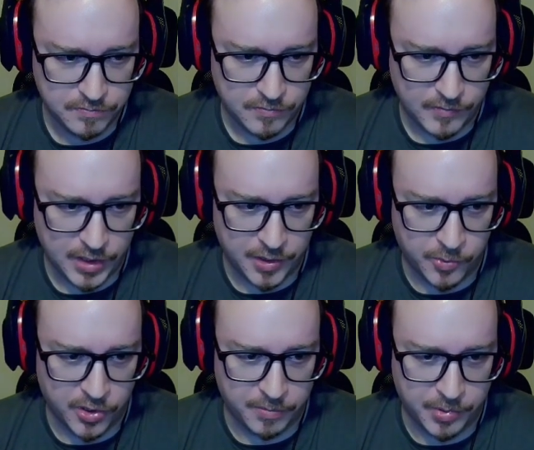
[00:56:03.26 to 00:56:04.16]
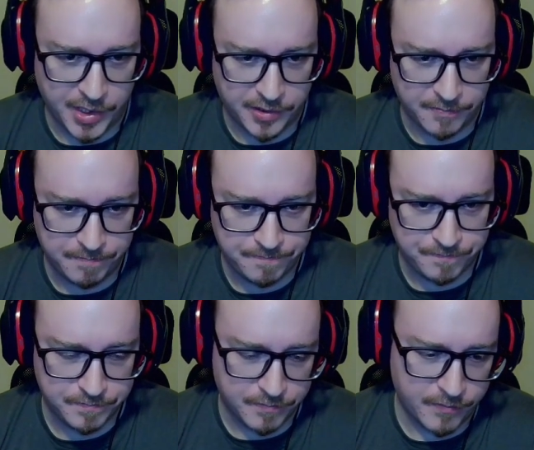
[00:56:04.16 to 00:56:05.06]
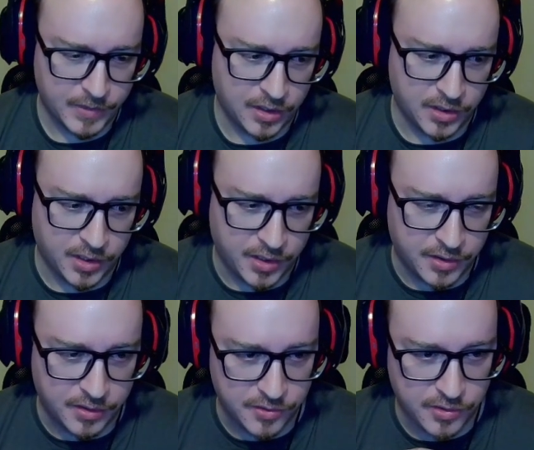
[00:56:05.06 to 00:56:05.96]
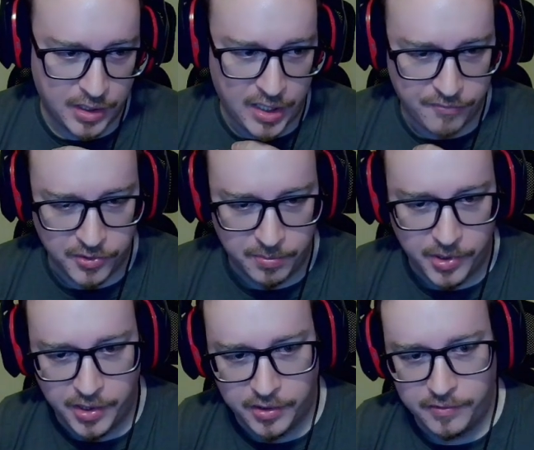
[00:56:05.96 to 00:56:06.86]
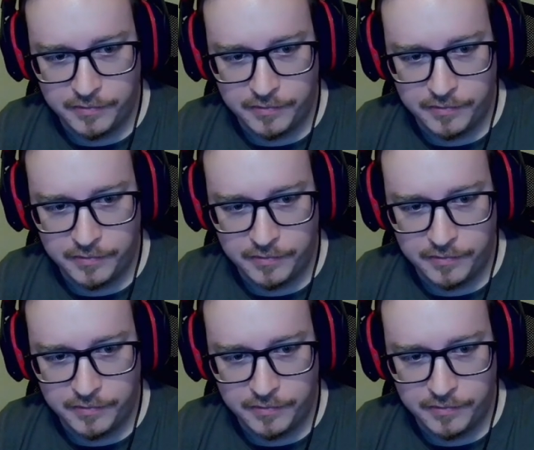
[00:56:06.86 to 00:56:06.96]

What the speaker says: and then we're on break. And then after the break,